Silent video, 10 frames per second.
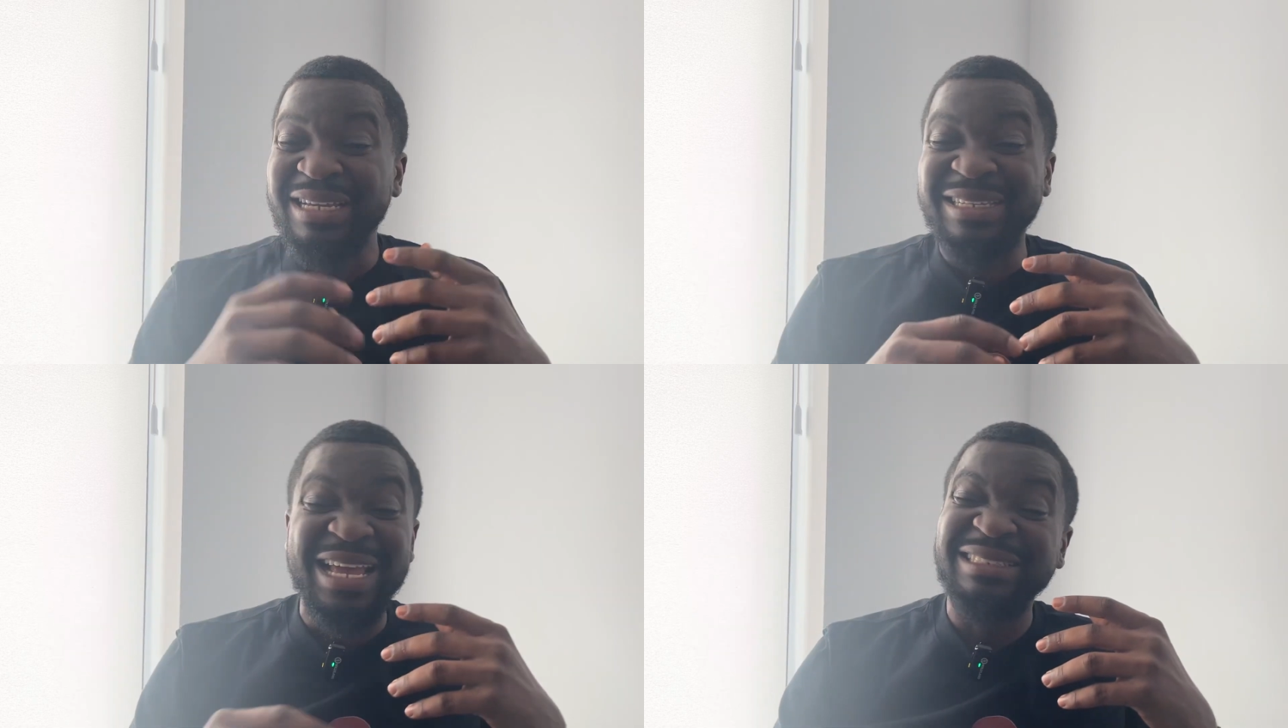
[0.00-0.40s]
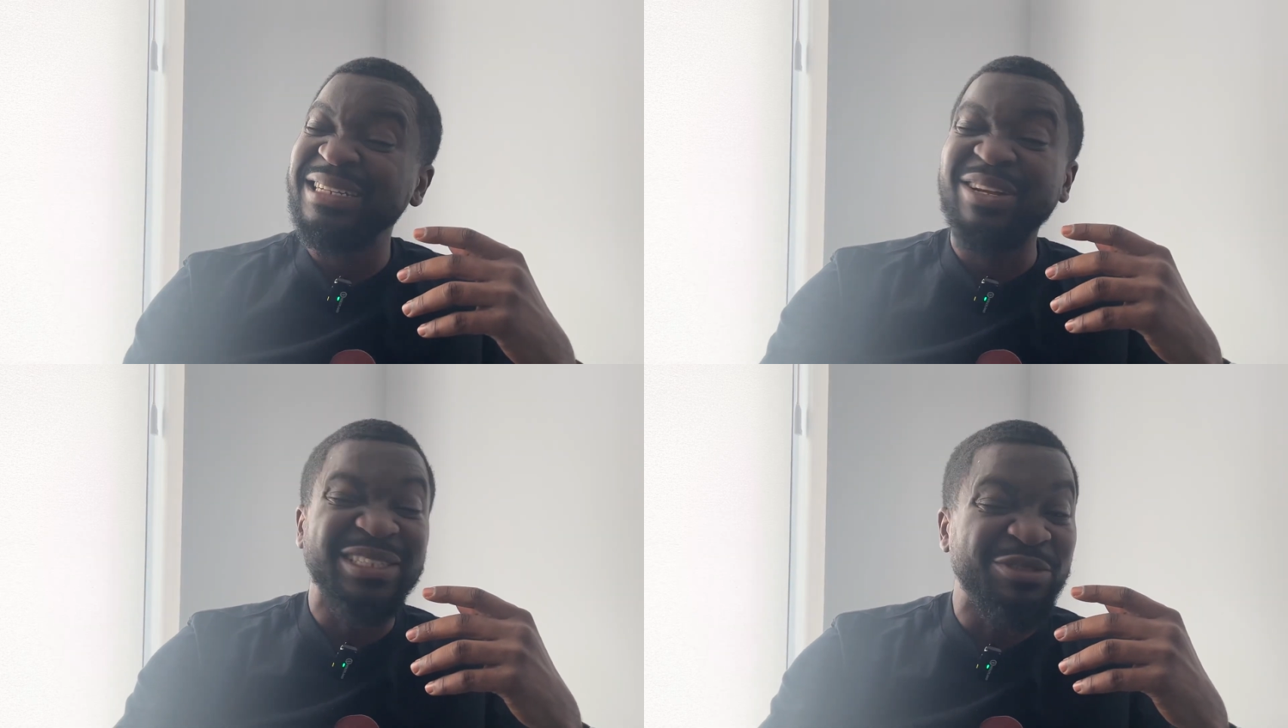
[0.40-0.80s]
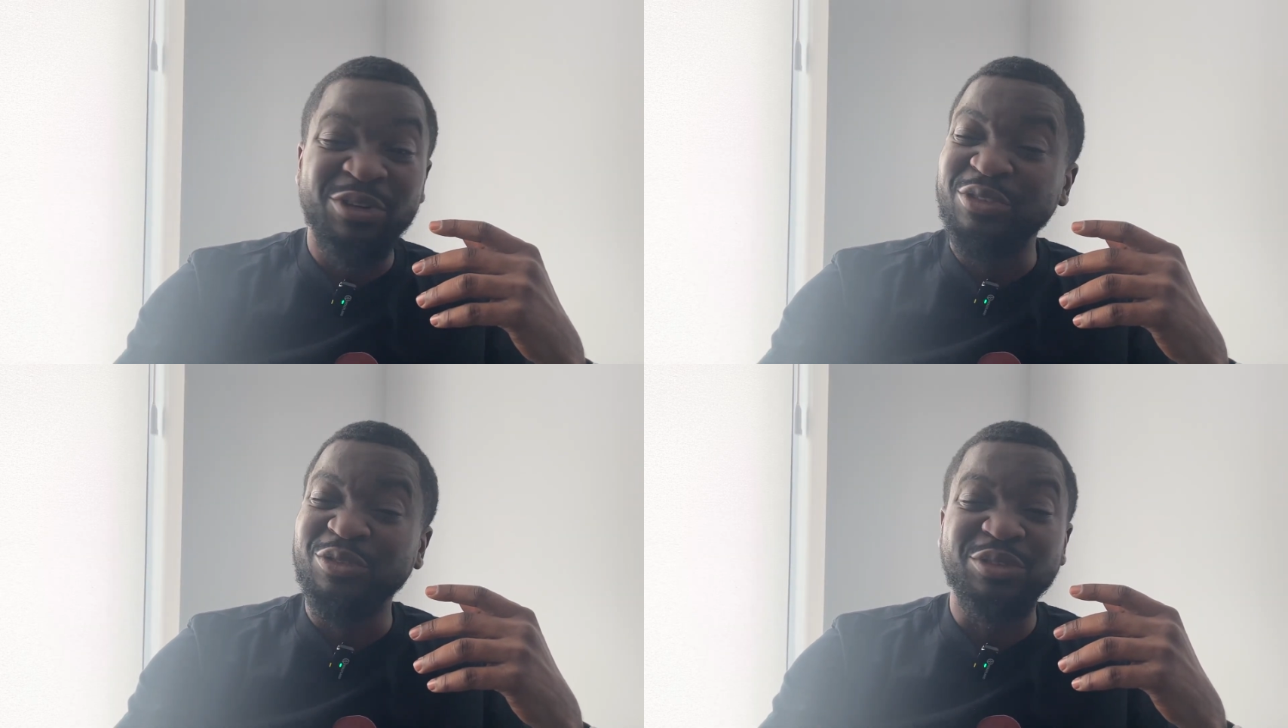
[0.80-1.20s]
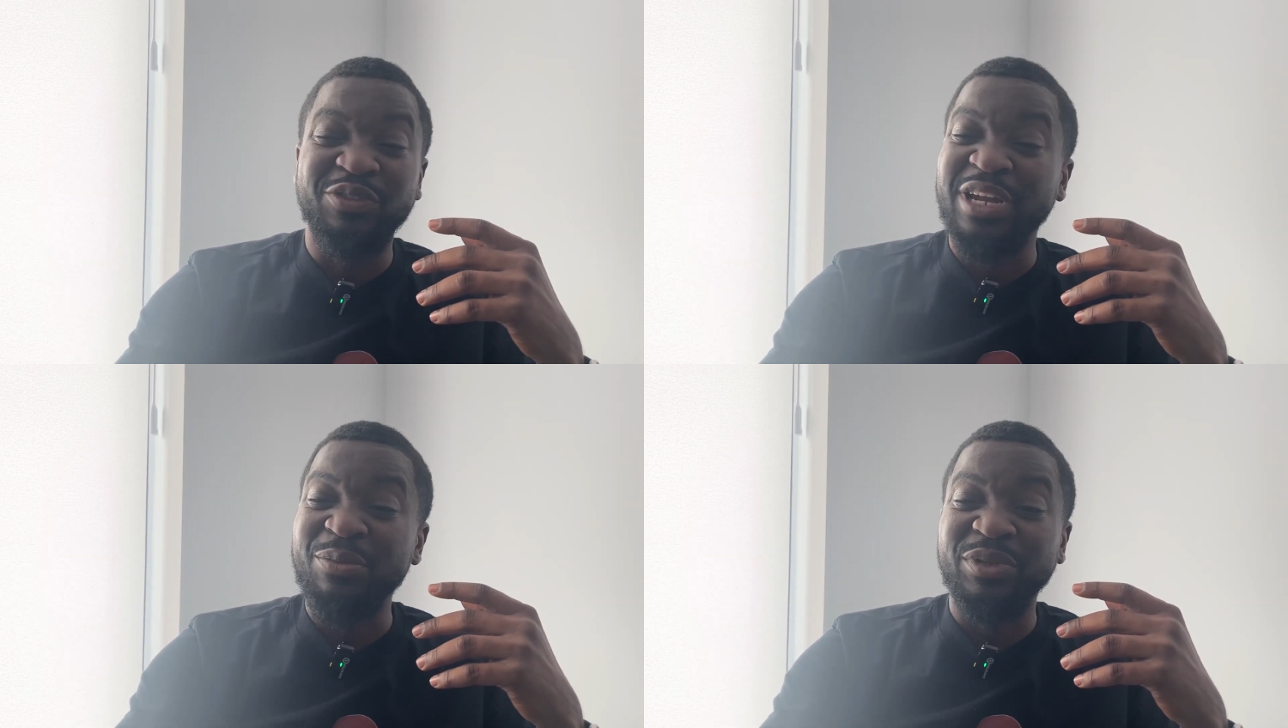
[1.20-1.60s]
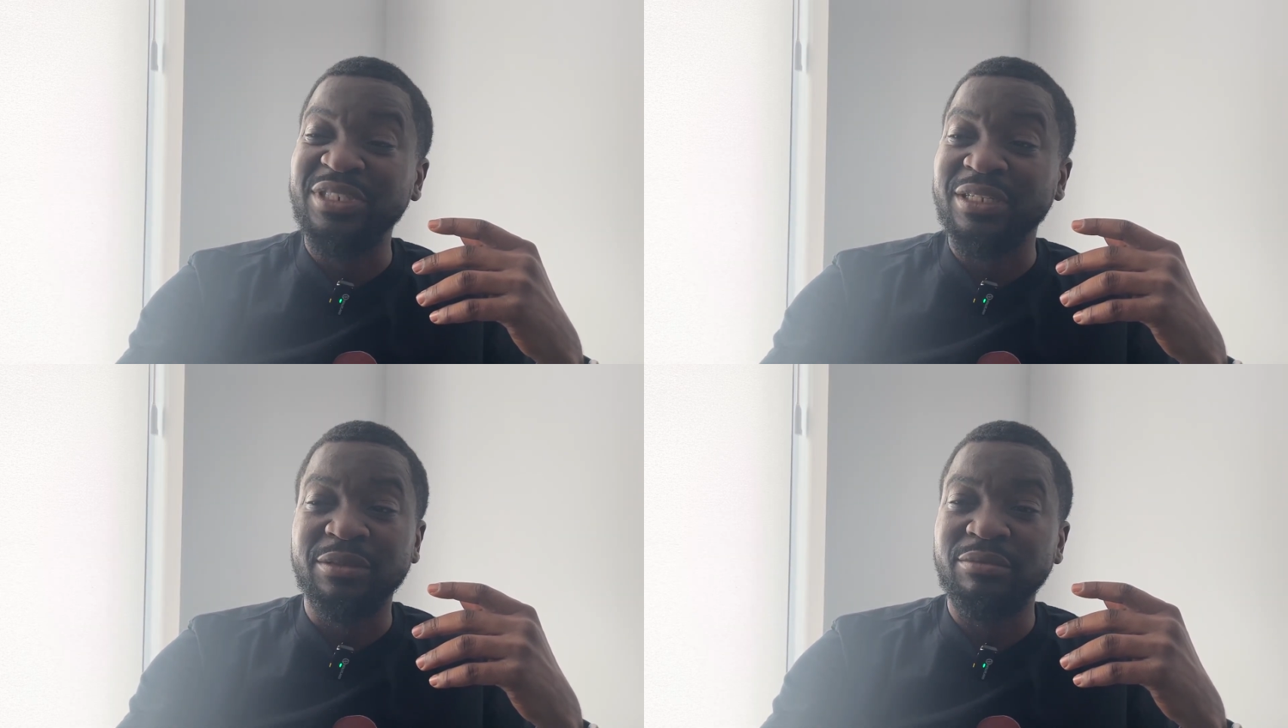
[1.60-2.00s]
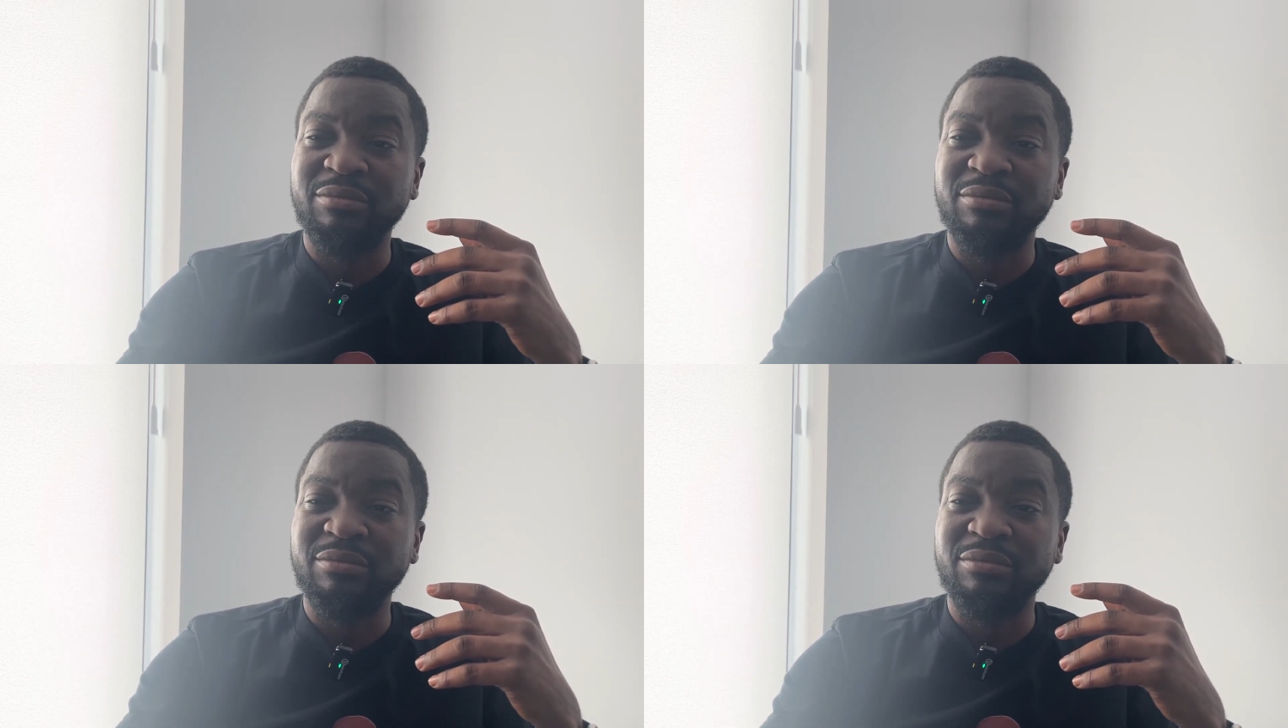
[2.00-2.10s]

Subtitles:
there's really nothing you want to do for that patient.